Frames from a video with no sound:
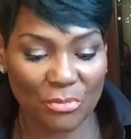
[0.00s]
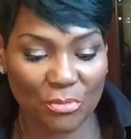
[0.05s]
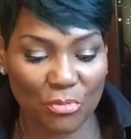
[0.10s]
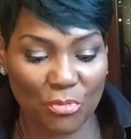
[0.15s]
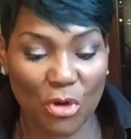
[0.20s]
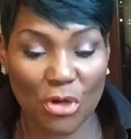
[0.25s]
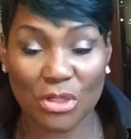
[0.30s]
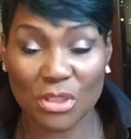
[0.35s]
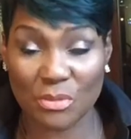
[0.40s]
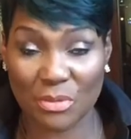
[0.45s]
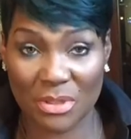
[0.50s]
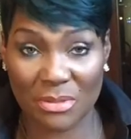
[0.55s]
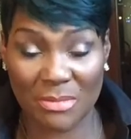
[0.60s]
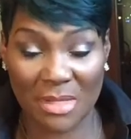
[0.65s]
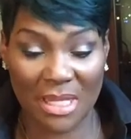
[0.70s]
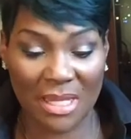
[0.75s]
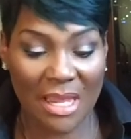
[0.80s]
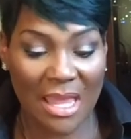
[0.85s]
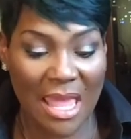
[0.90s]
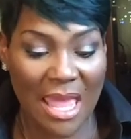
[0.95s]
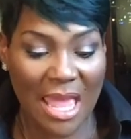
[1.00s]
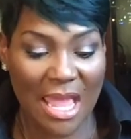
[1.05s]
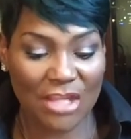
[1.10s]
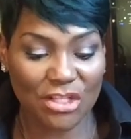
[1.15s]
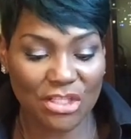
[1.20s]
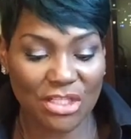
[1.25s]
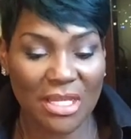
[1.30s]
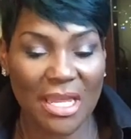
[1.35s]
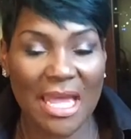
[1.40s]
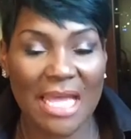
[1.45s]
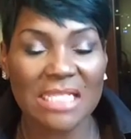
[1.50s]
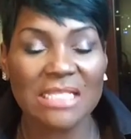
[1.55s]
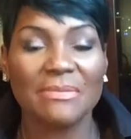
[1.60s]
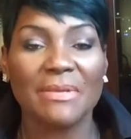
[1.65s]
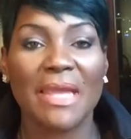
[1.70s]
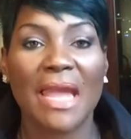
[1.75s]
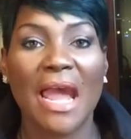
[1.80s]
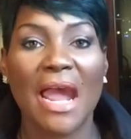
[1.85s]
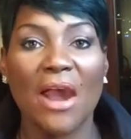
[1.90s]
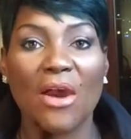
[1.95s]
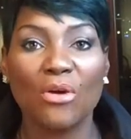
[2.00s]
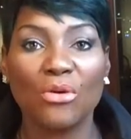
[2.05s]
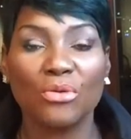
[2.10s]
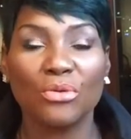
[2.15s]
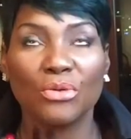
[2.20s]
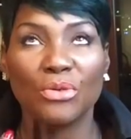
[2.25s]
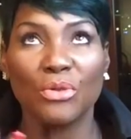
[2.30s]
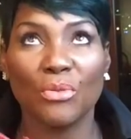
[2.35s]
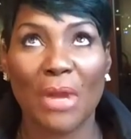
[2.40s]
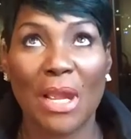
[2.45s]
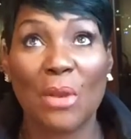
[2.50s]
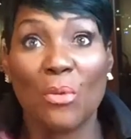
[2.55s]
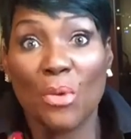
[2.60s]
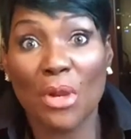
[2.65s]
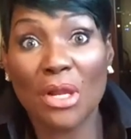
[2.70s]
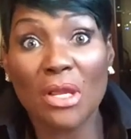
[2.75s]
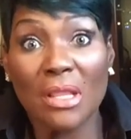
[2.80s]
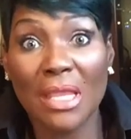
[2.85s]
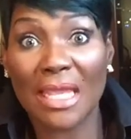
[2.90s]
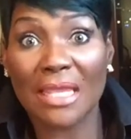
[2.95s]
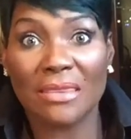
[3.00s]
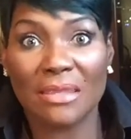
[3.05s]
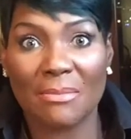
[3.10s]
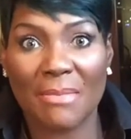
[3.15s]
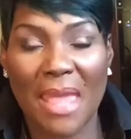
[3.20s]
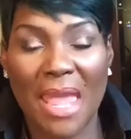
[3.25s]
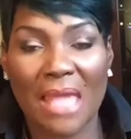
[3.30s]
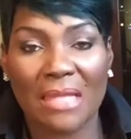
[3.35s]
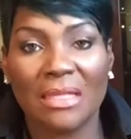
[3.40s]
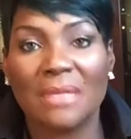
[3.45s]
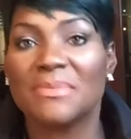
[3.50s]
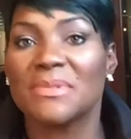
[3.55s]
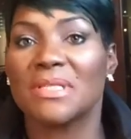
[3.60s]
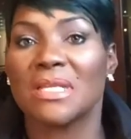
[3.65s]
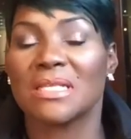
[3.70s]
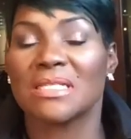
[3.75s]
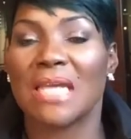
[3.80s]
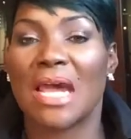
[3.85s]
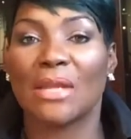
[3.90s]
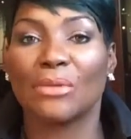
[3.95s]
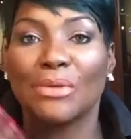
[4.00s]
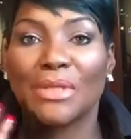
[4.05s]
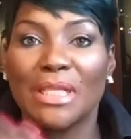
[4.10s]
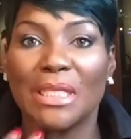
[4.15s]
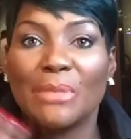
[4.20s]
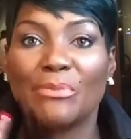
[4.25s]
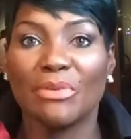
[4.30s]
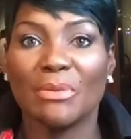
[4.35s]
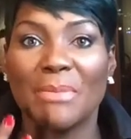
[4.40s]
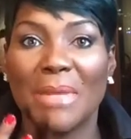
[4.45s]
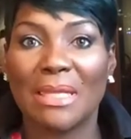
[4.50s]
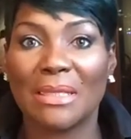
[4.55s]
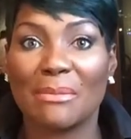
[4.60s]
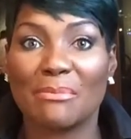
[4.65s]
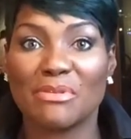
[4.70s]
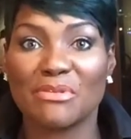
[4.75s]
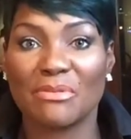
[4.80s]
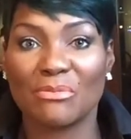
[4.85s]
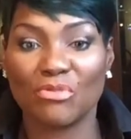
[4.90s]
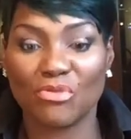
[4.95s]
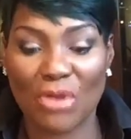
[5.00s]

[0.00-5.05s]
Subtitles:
works with me, and she asked me, how do I wear like the matte lipsticks? How do I keep my lips from